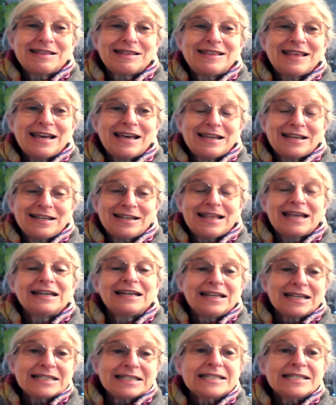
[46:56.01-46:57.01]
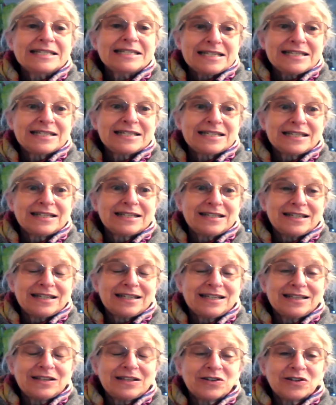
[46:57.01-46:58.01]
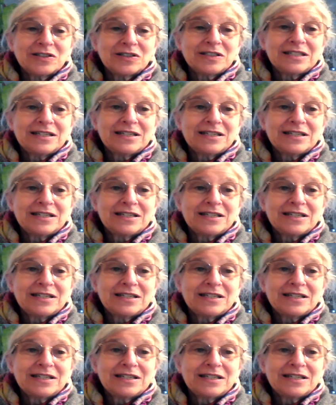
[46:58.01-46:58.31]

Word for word: that that existed in the early